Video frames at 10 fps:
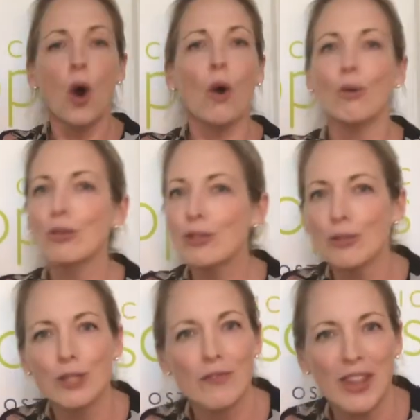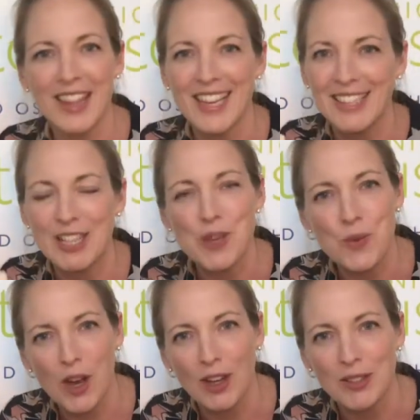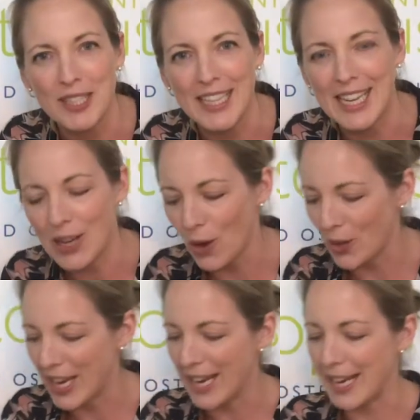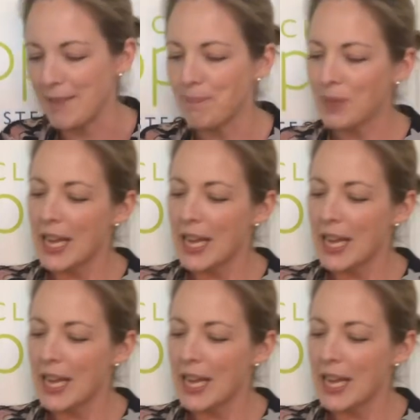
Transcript: all sorts of other things that you can't see on here.